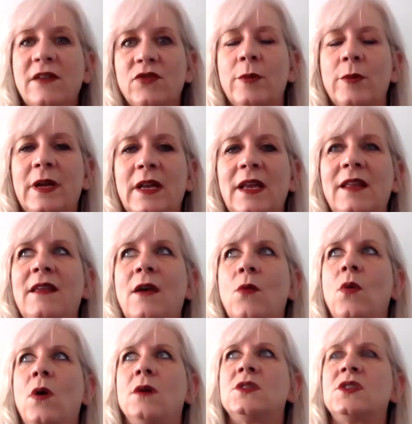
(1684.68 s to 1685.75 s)
everybody, that
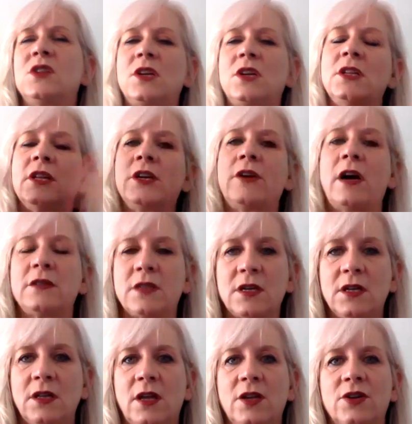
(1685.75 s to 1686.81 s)
wants to clear out the
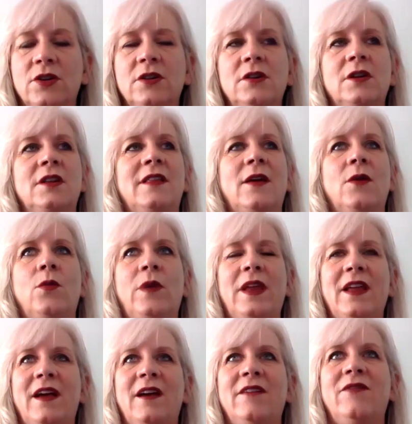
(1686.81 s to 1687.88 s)
clutter that we
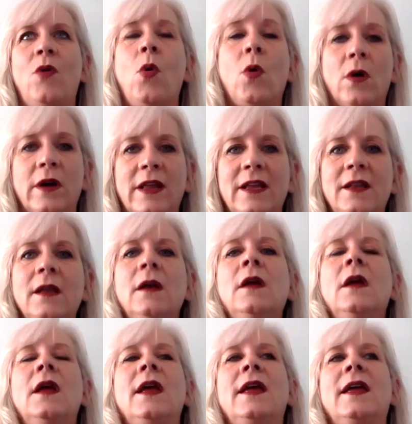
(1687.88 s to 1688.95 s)
have hoarded.
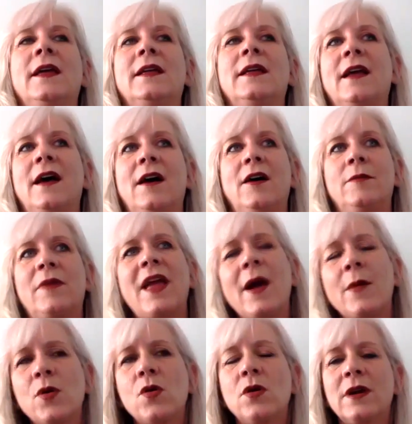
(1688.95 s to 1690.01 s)
And
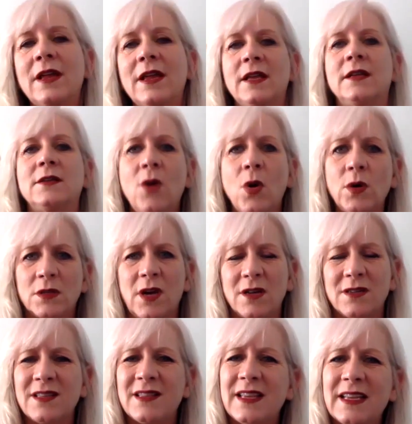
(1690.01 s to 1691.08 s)
Capricorn can hold on
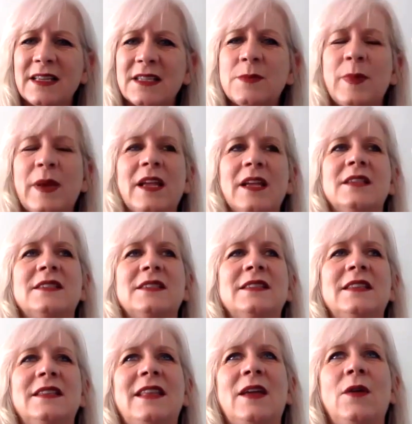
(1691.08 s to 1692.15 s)
to things because
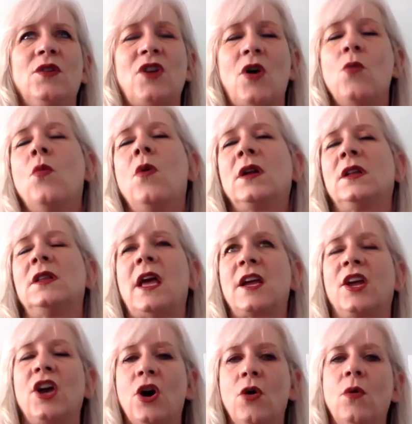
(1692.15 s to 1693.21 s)
they don't want to
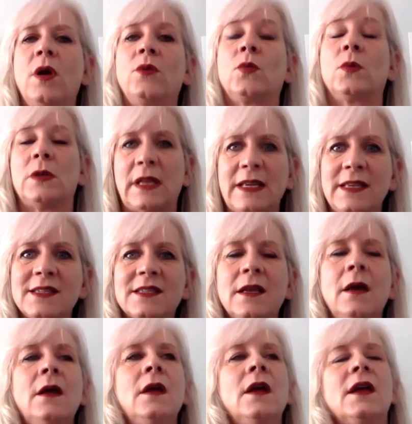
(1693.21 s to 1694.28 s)
let go and release.
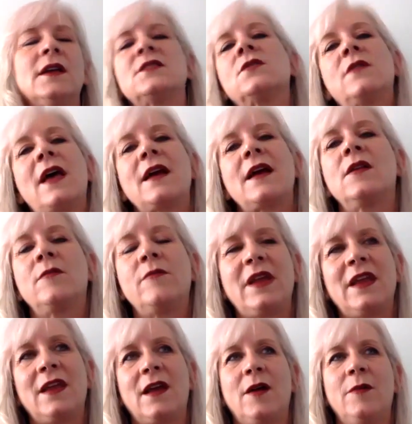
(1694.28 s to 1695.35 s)
And so that can
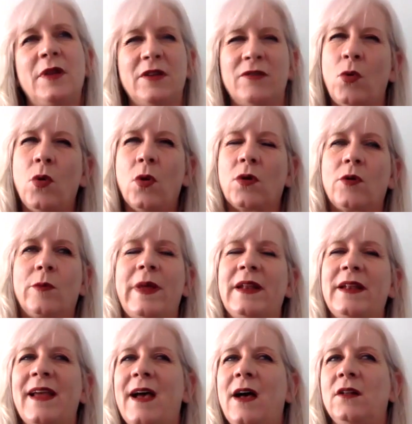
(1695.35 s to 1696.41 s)
be a bit of a hoarder
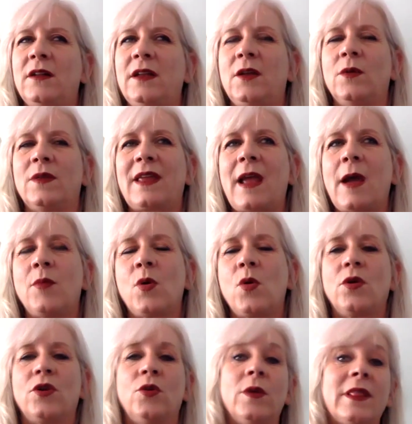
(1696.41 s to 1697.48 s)
mentality with
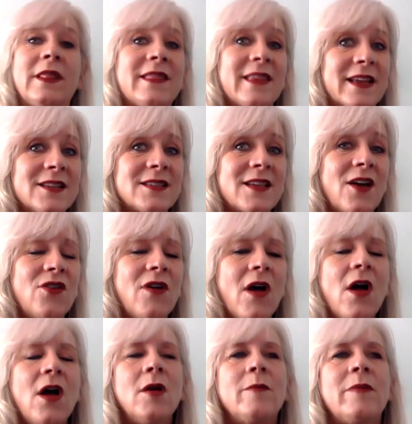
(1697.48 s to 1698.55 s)
Capricorn. You wouldn't think so,
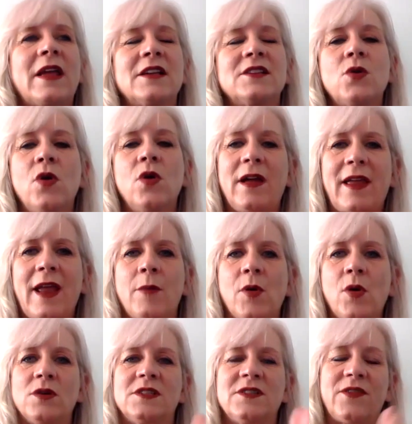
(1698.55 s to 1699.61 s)
because
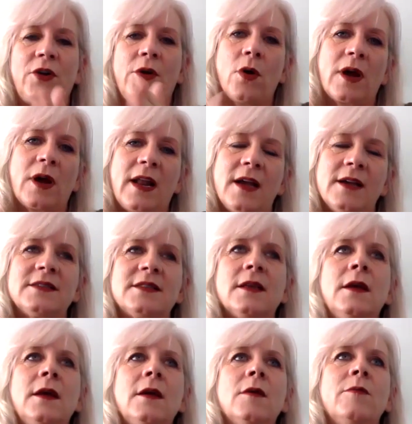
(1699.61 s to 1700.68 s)
Capricorn is very organized,
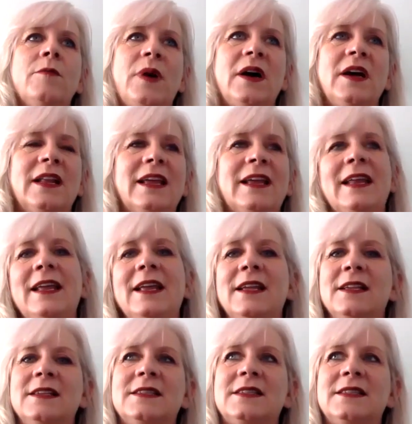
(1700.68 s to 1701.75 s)
but it
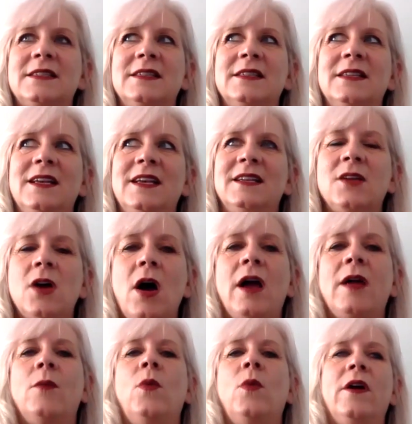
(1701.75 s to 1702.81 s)
is a
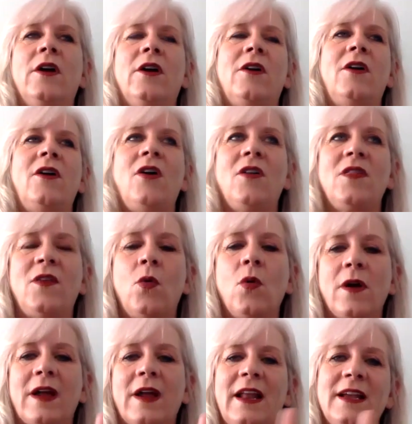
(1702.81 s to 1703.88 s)
time where all the
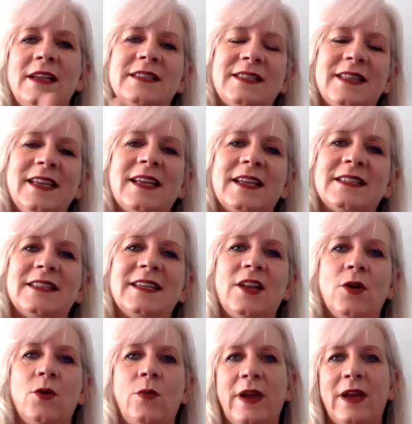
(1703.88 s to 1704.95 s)
organized things, you
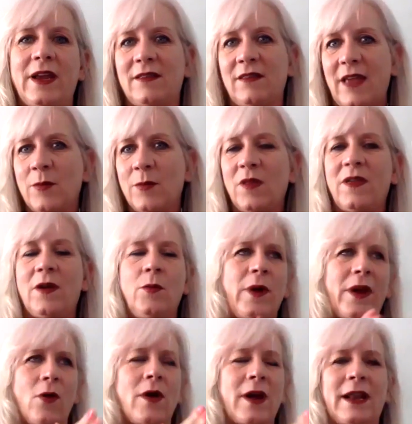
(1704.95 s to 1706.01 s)
know, we label them,
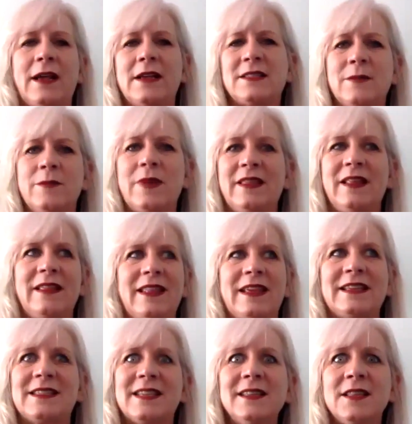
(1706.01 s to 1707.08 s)
we organize them, and then they
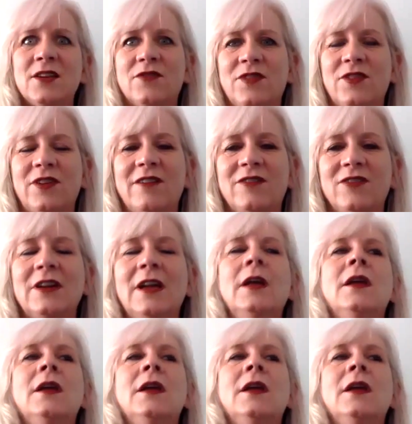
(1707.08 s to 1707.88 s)
sit there forever.